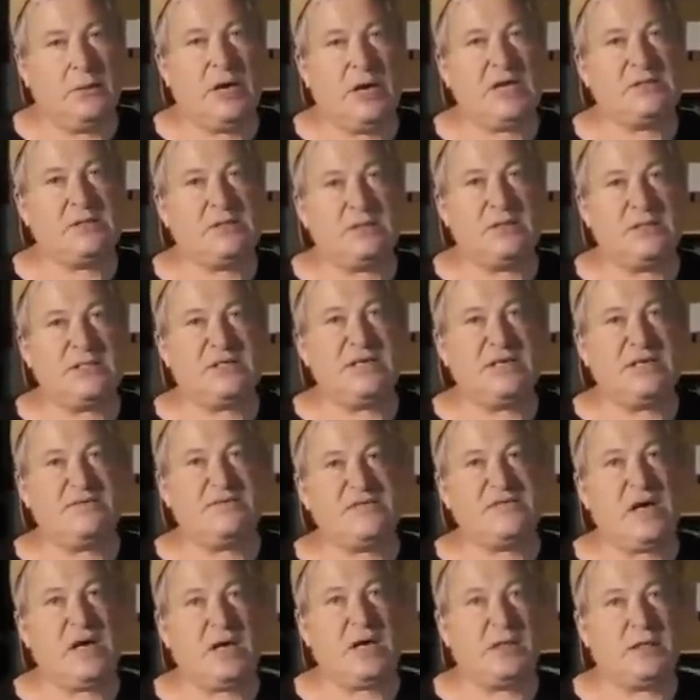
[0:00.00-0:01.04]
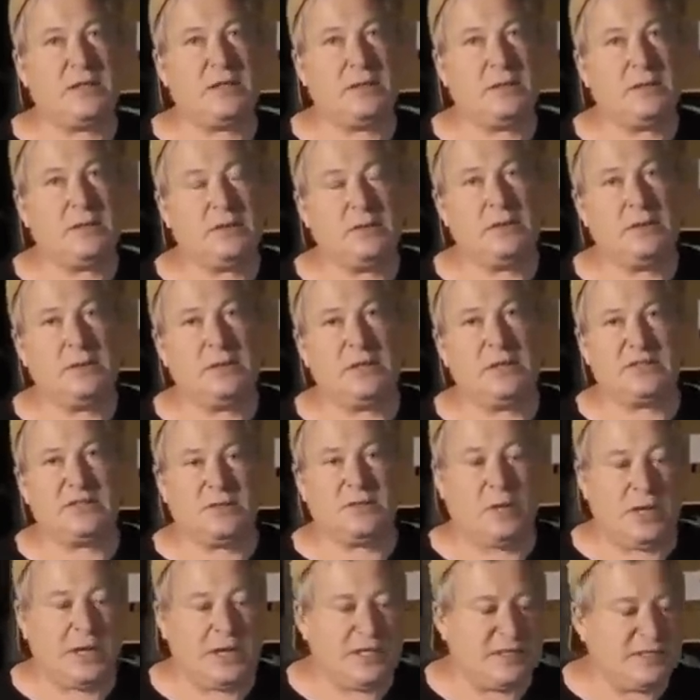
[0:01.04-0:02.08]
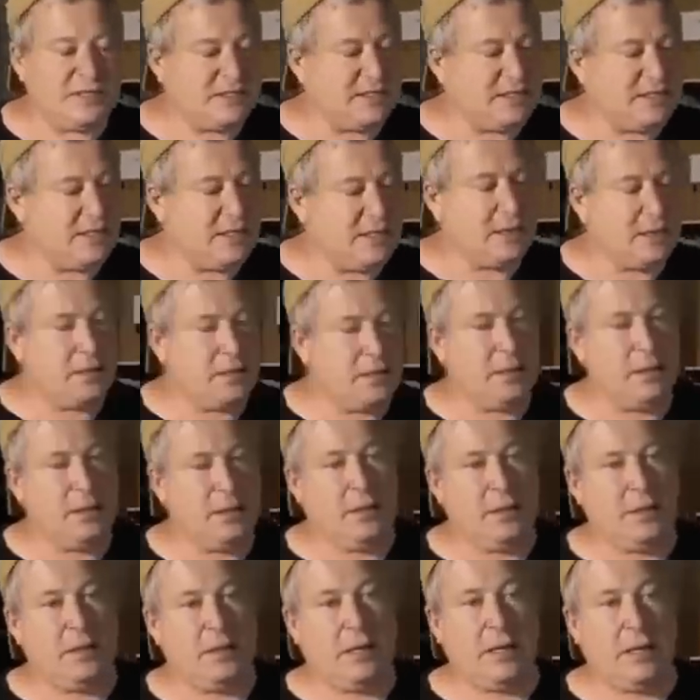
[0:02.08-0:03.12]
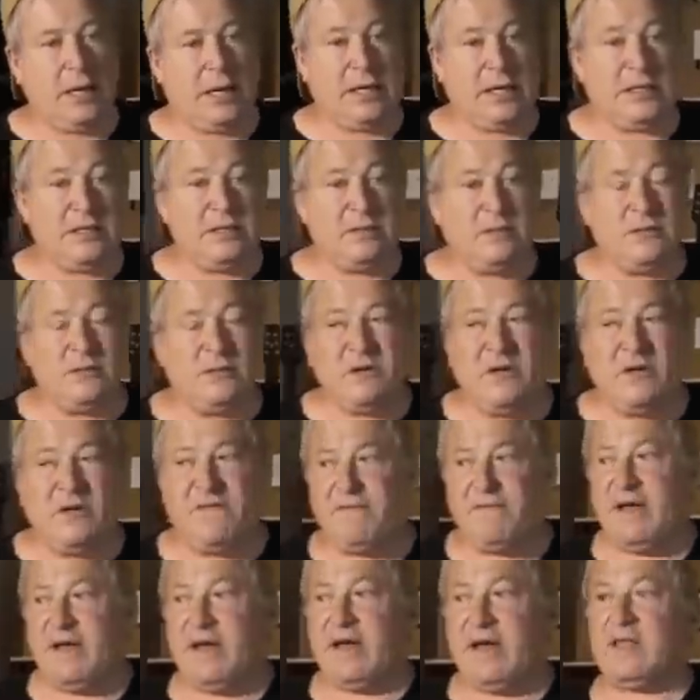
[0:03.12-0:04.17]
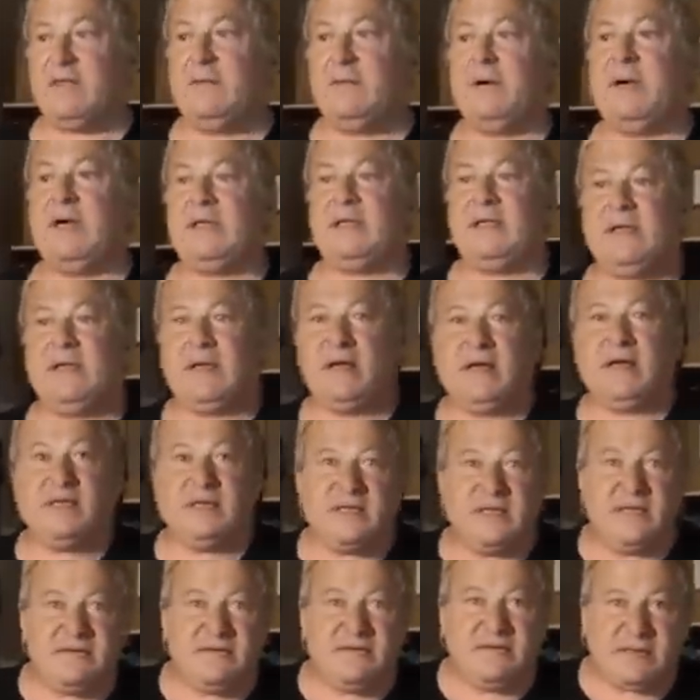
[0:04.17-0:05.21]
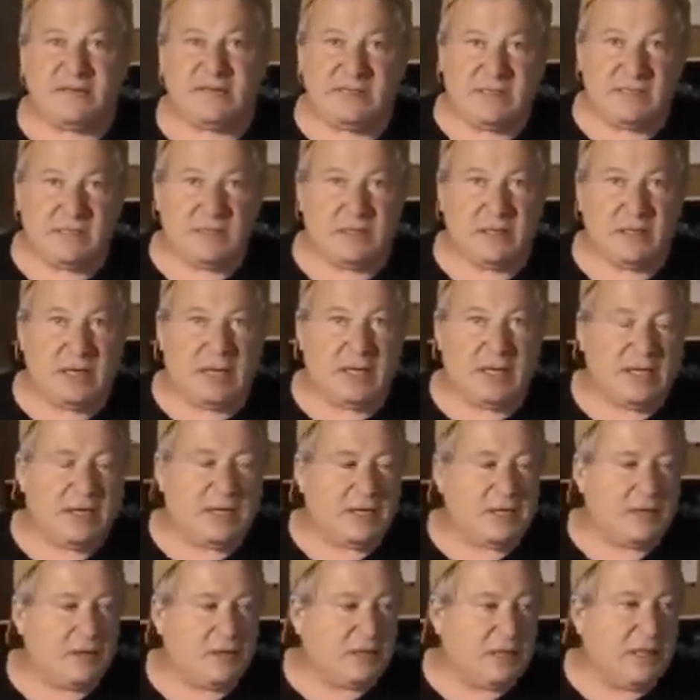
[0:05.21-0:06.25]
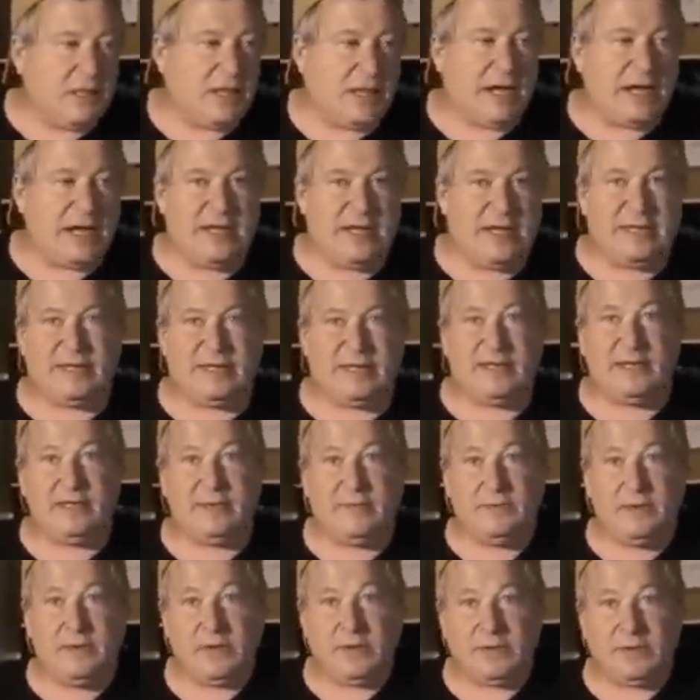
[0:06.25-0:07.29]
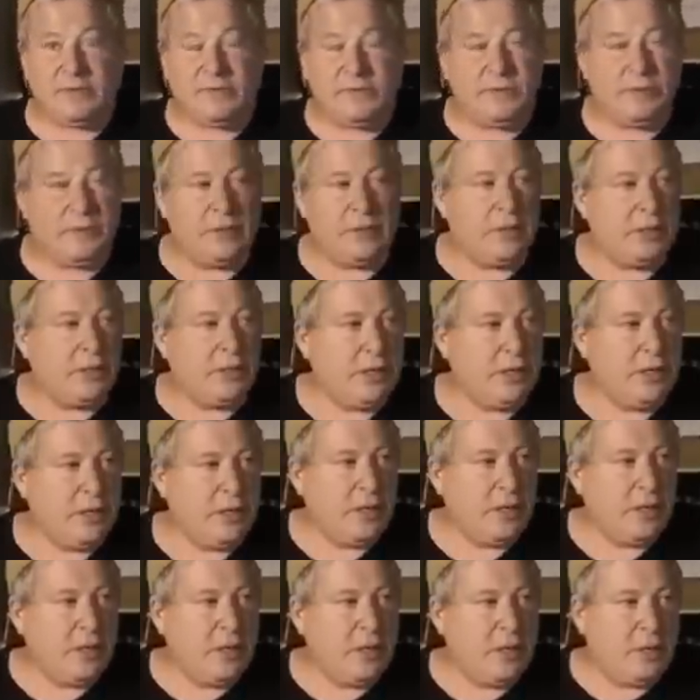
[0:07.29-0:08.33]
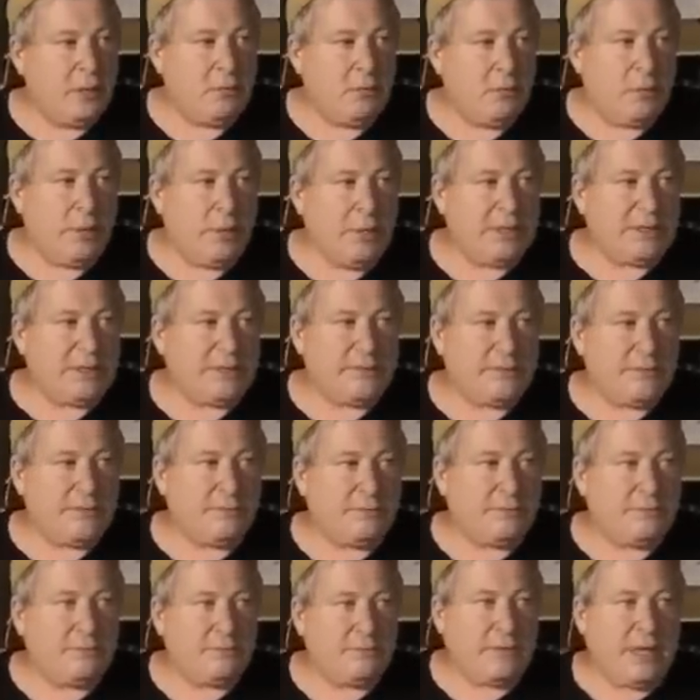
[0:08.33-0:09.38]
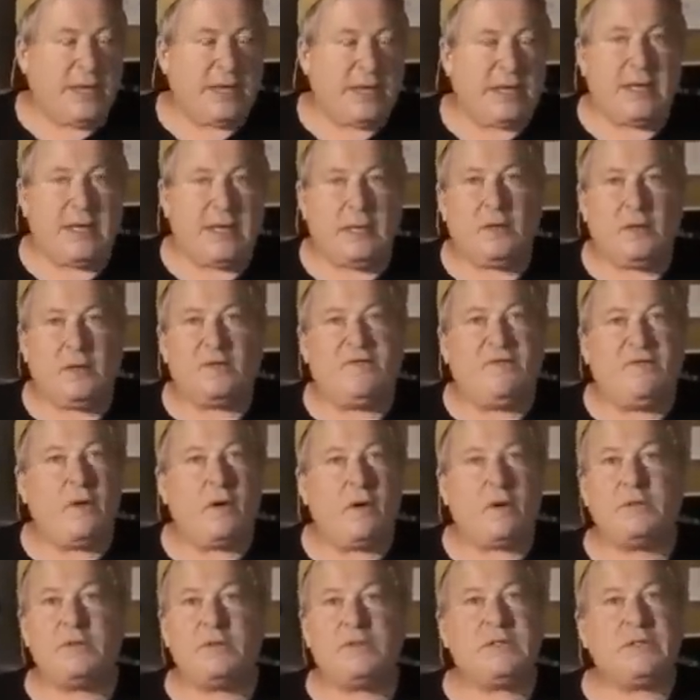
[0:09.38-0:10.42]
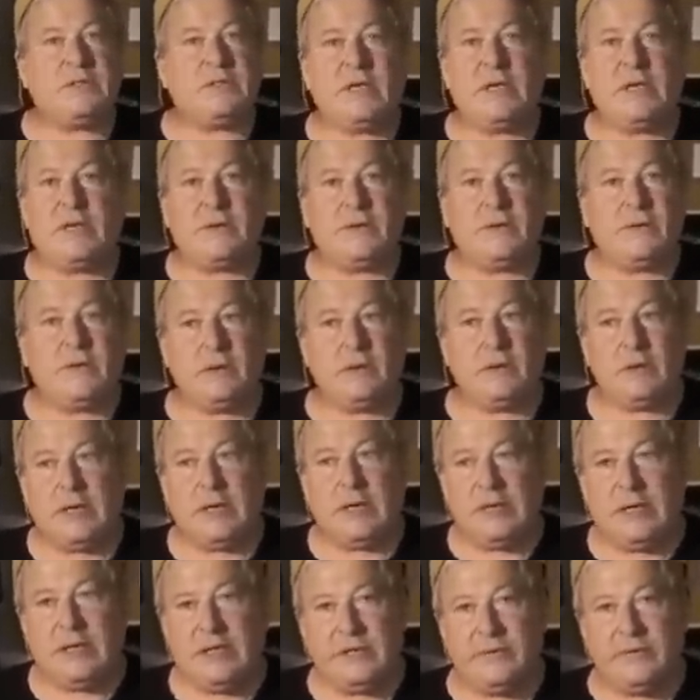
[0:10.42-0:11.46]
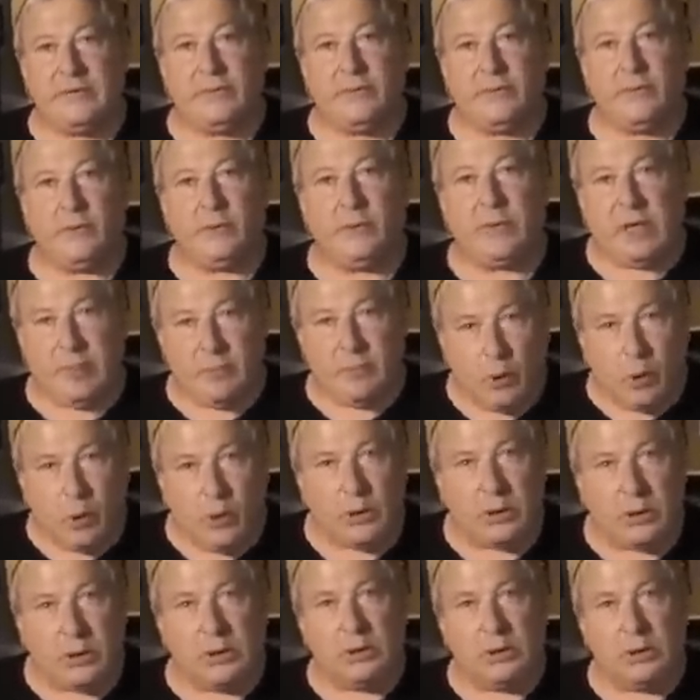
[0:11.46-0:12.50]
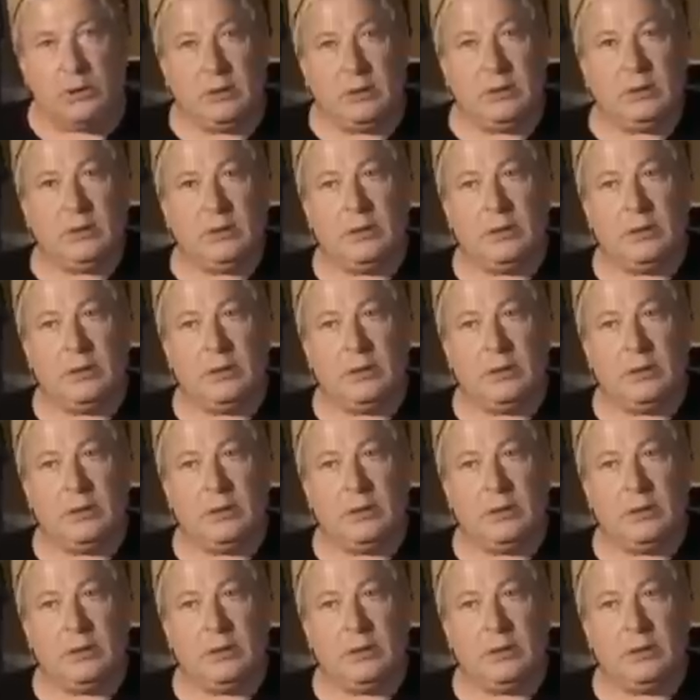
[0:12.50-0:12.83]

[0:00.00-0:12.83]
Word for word: you guys on the safe side. That's all I can say. I do affect by the negativity. I cannot lie that I'm not. But I cannot focus on that. I need to keep on